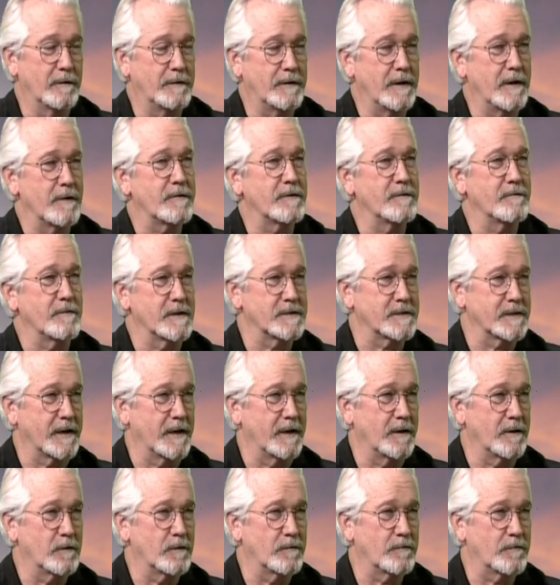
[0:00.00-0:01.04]
death
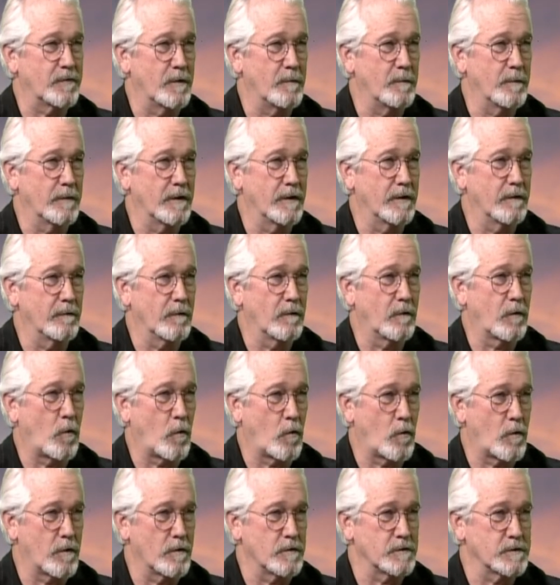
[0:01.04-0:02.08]
investigator from the
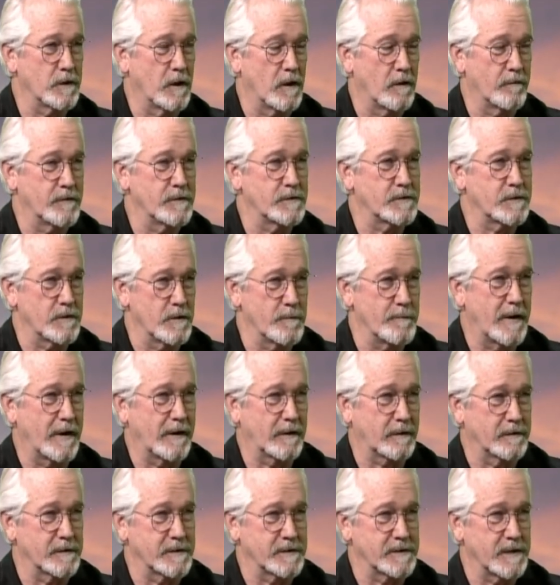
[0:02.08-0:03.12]
coroner's office or the
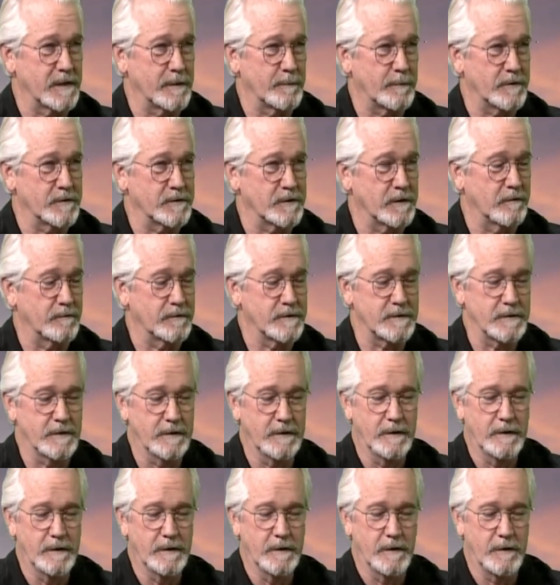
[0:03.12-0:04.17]
medical examiner's office.
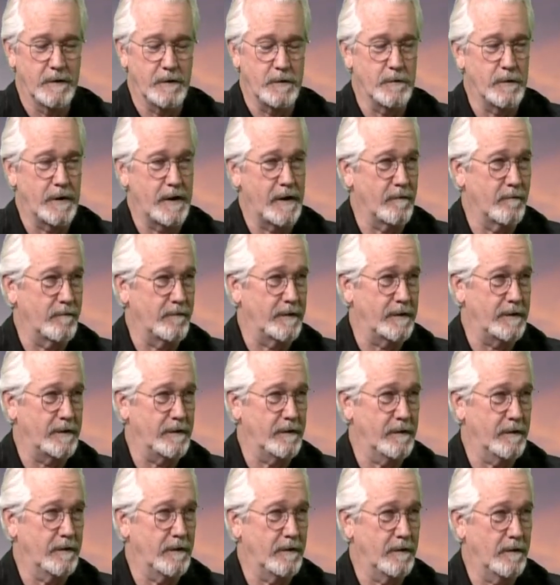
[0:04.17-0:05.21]
You'd have
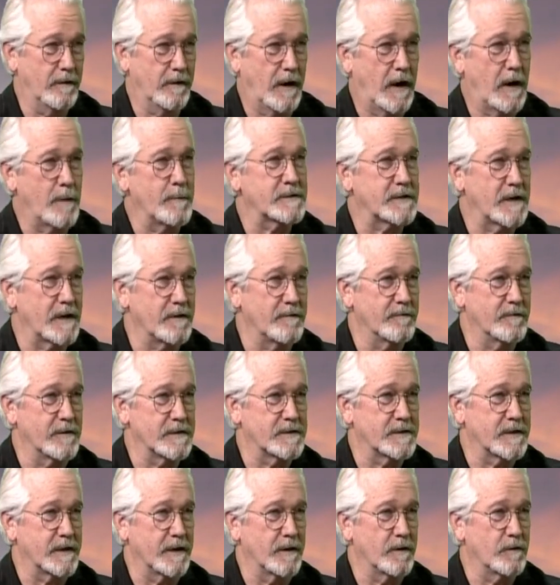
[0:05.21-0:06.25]
the homicide
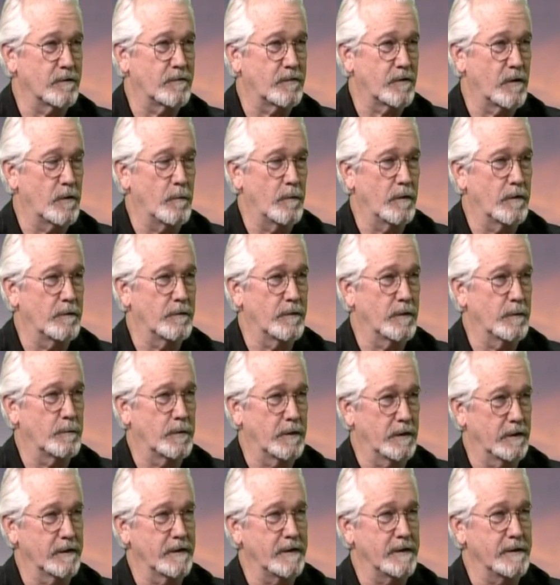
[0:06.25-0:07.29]
investigator from the
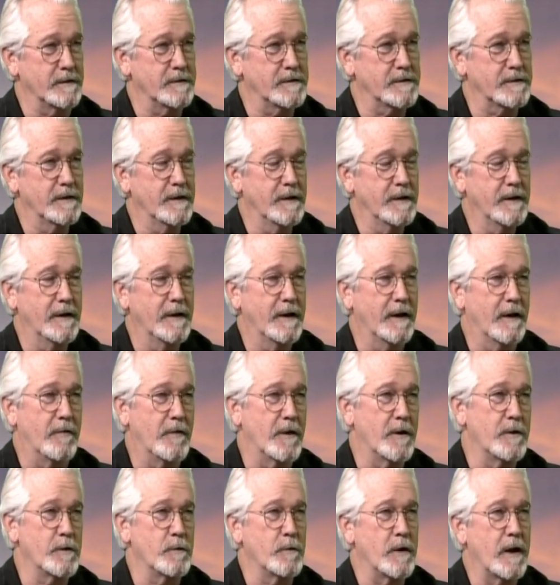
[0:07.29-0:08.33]
police, and
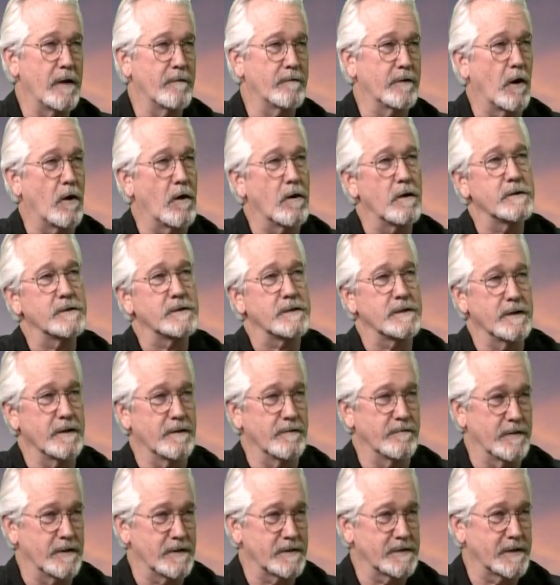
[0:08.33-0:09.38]
then you'd have an arson
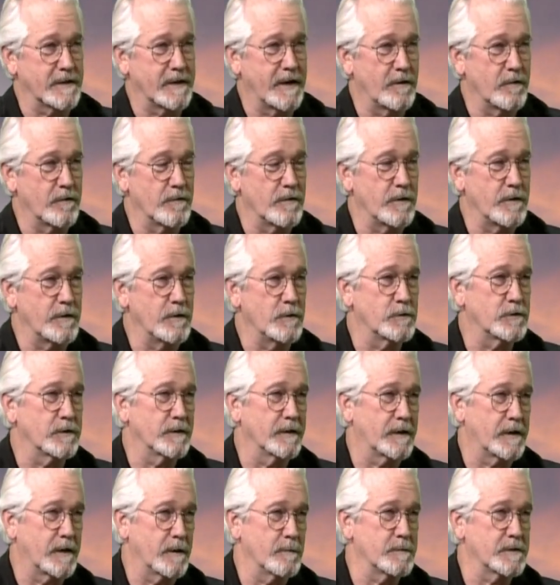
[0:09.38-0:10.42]
investigator that usually
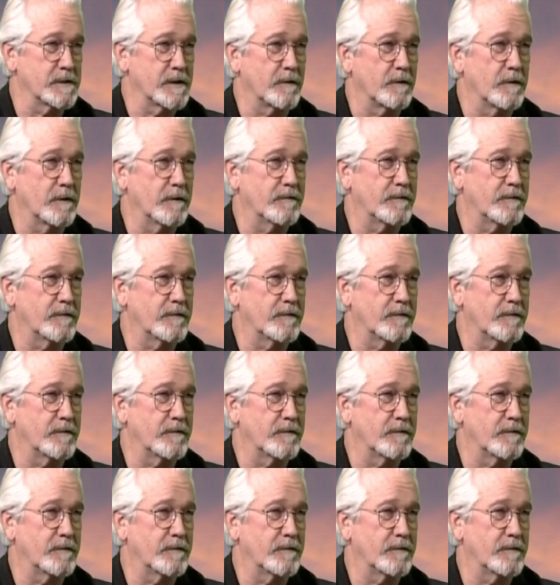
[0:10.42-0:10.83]
comes under the